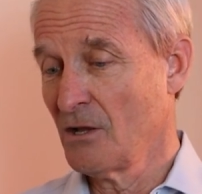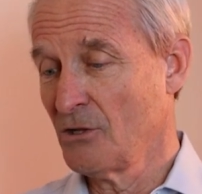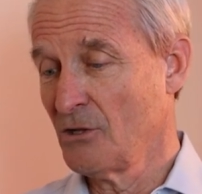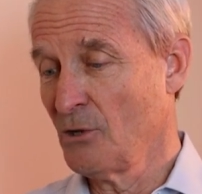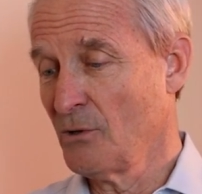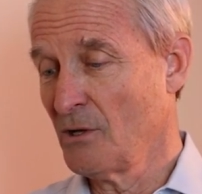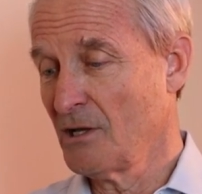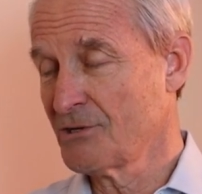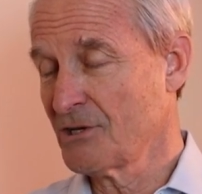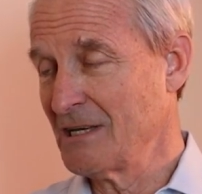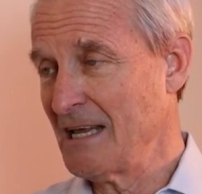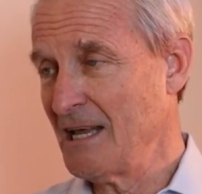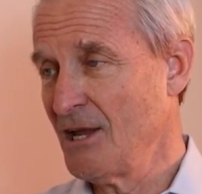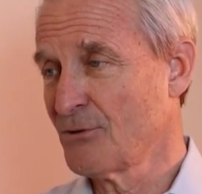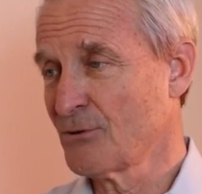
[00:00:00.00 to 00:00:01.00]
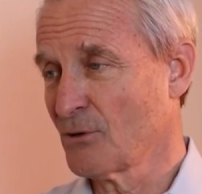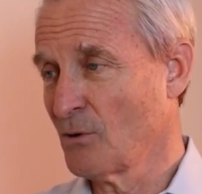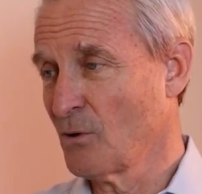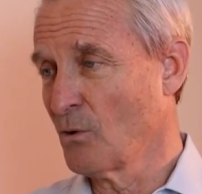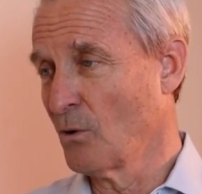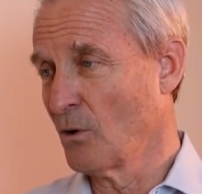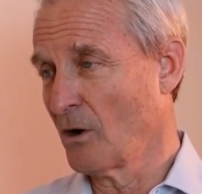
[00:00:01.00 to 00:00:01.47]
it's an either
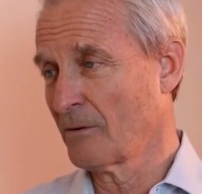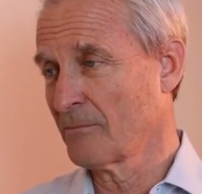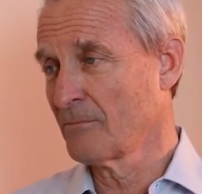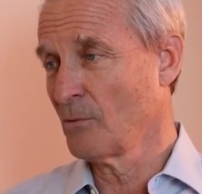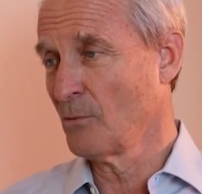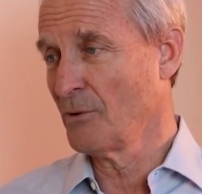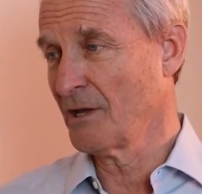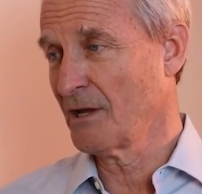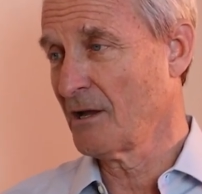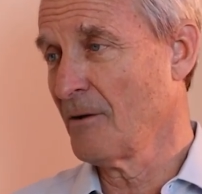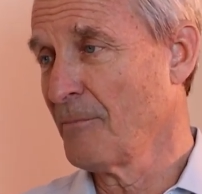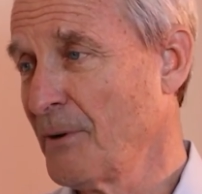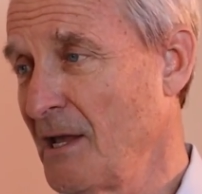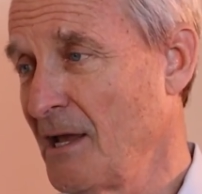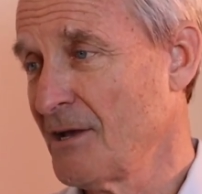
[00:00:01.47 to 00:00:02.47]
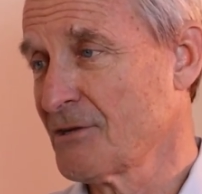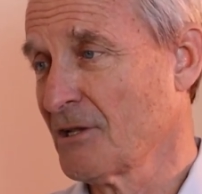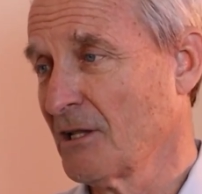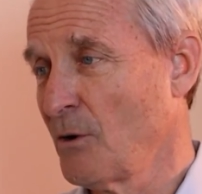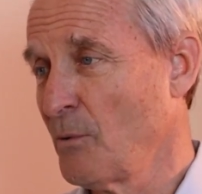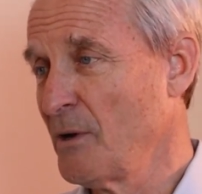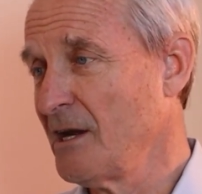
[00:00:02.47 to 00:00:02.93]
or. When a company has a
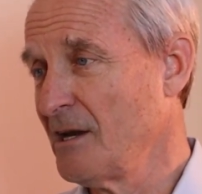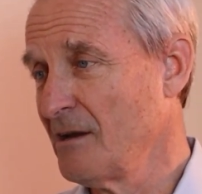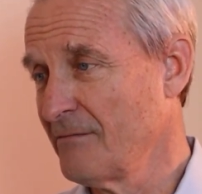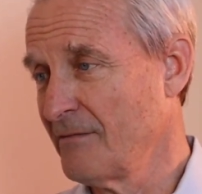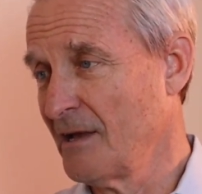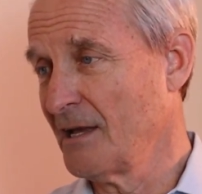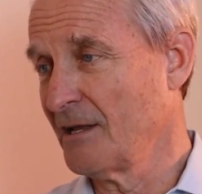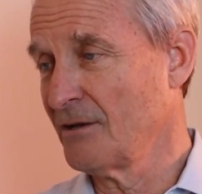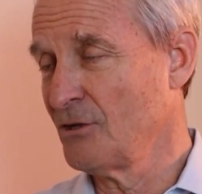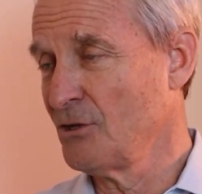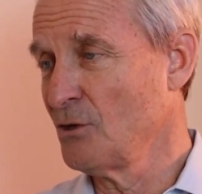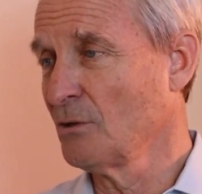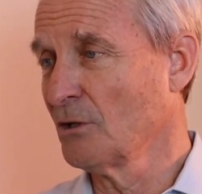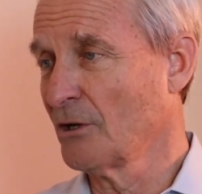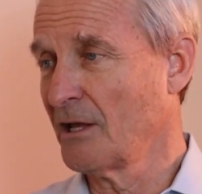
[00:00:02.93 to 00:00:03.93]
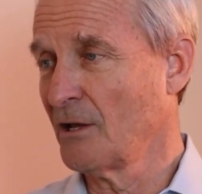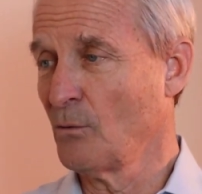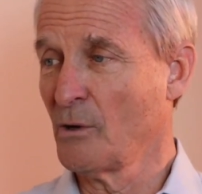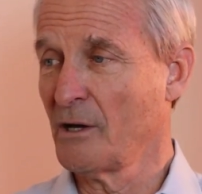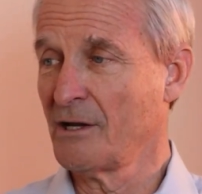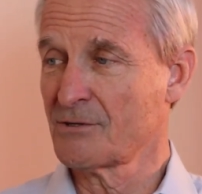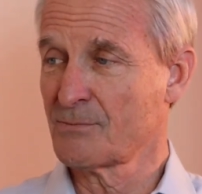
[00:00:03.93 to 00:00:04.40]
liquidity event, you look at
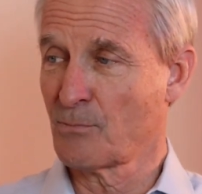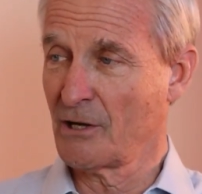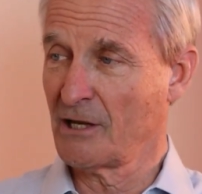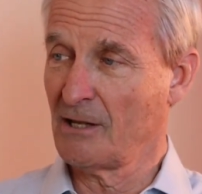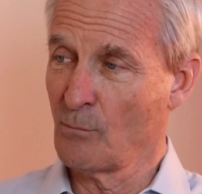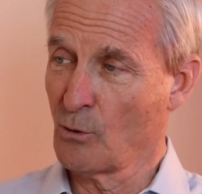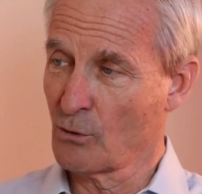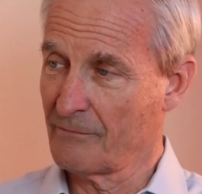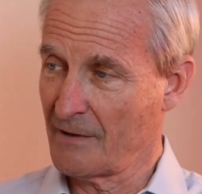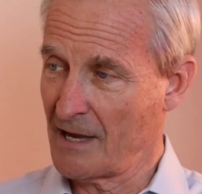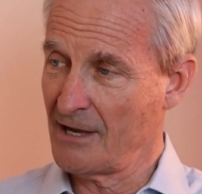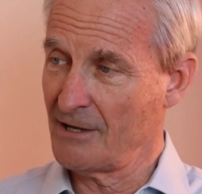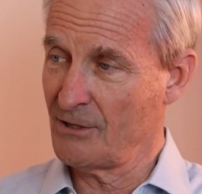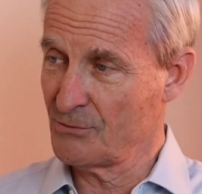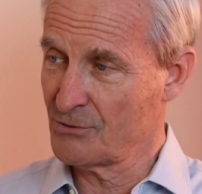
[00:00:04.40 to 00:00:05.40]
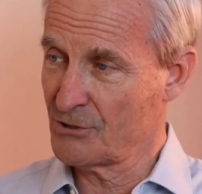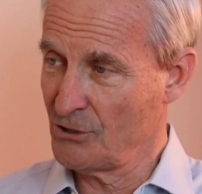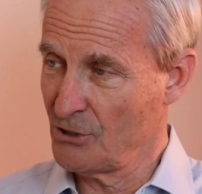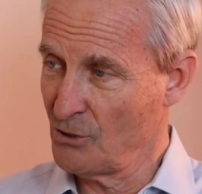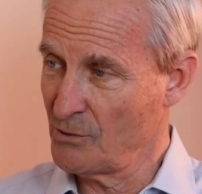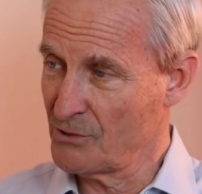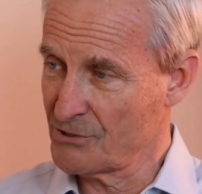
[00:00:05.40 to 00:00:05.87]
what is bringing more value to
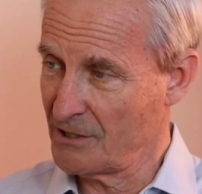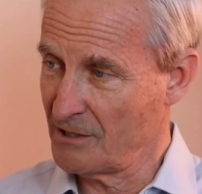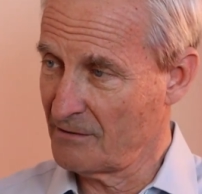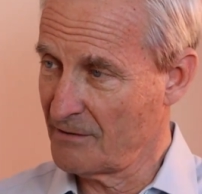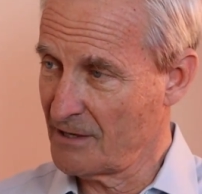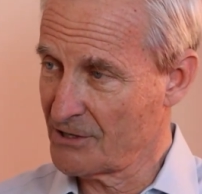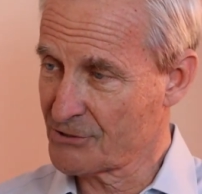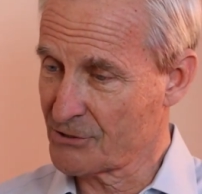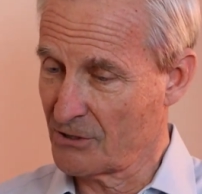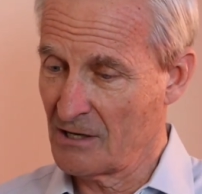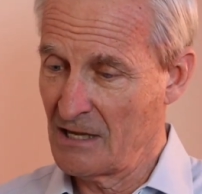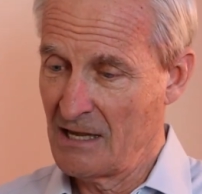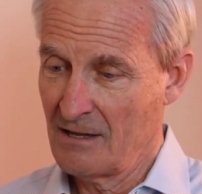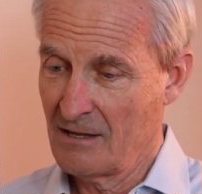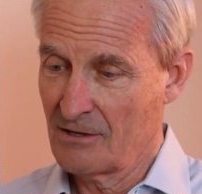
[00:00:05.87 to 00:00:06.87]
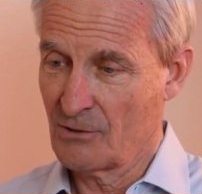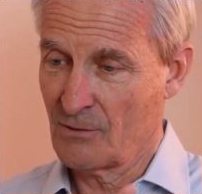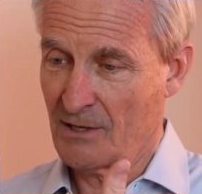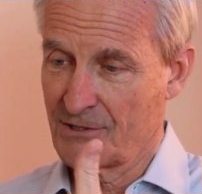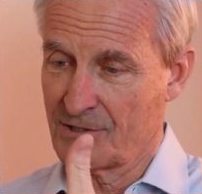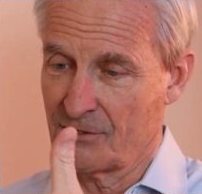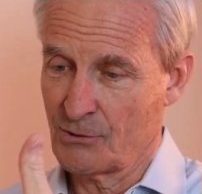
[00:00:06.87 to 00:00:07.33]
you as the investor.
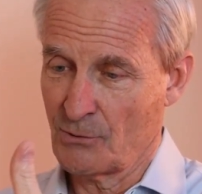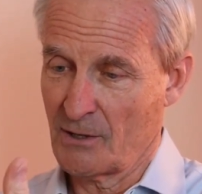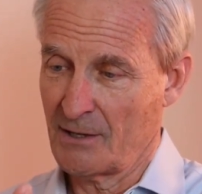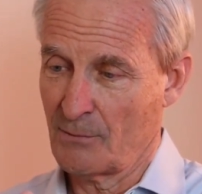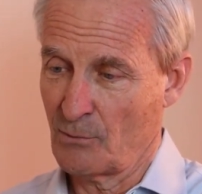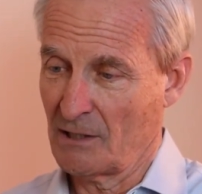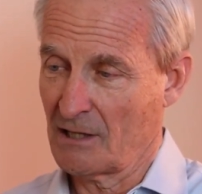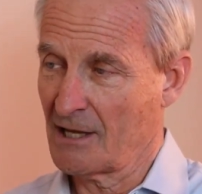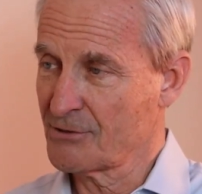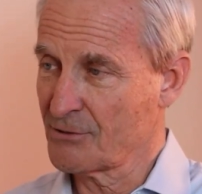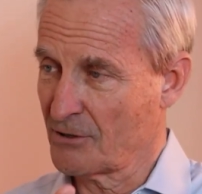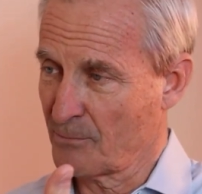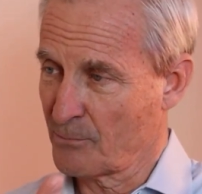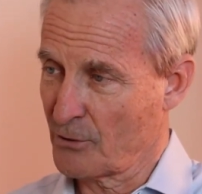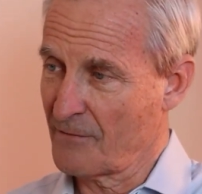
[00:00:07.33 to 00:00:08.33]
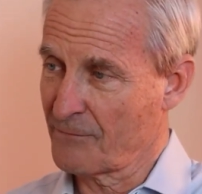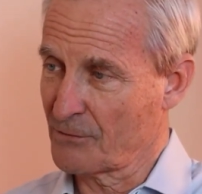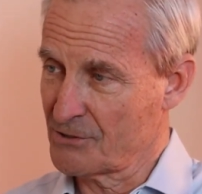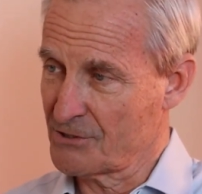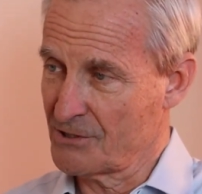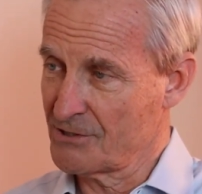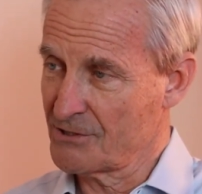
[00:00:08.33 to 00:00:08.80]
Do I realize on the
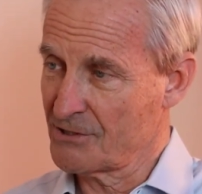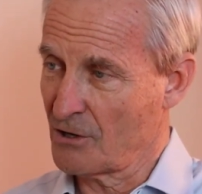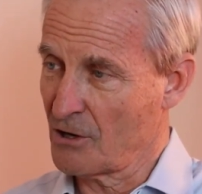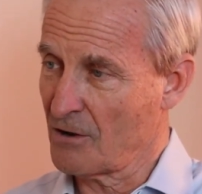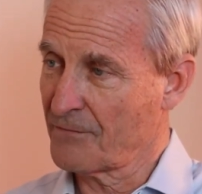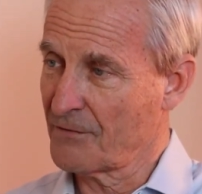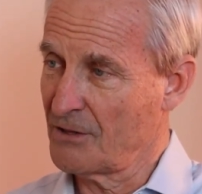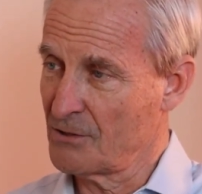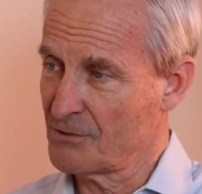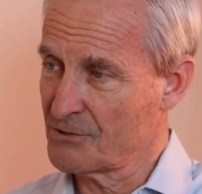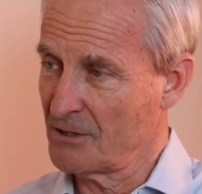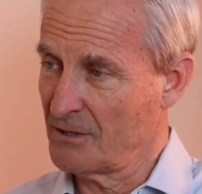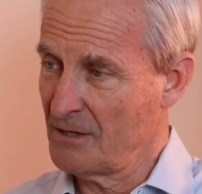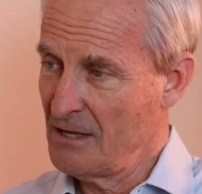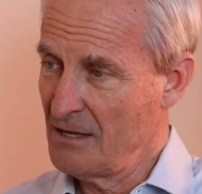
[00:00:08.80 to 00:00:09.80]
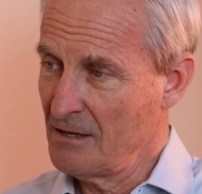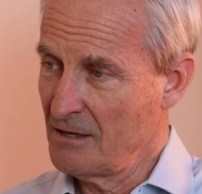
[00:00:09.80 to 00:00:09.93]
preferences, and often there's an